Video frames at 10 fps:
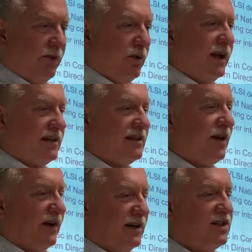
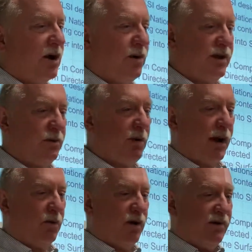if I'd stuck with it,
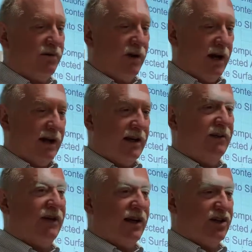probably would have
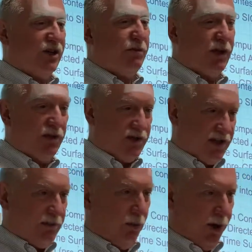invented GPUs
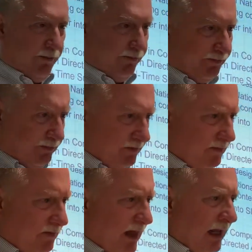at some point.
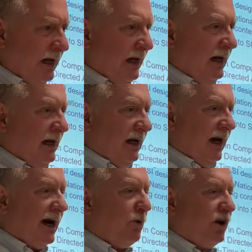
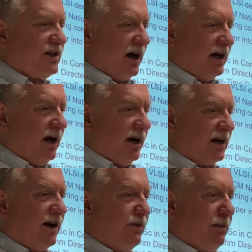I worked on
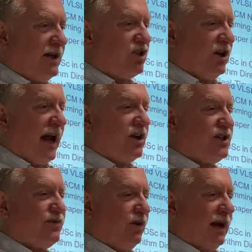conformational
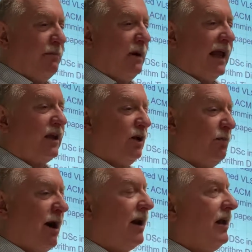analysis for molecular
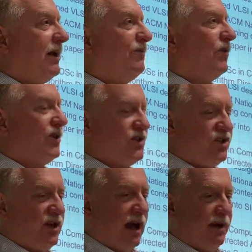modeling
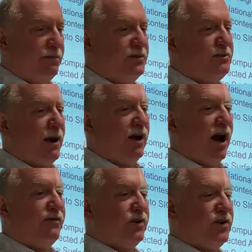and spun it
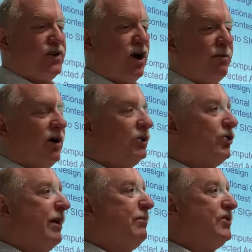off into a startup called
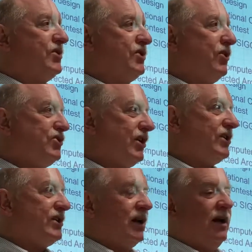Tripos
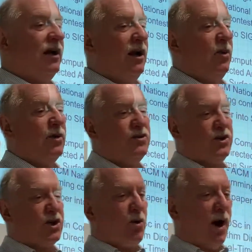Associates, which
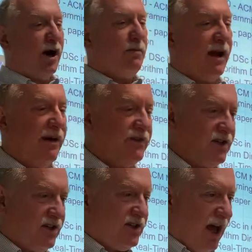was acquired by
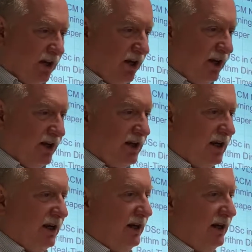Evanston Sutherland.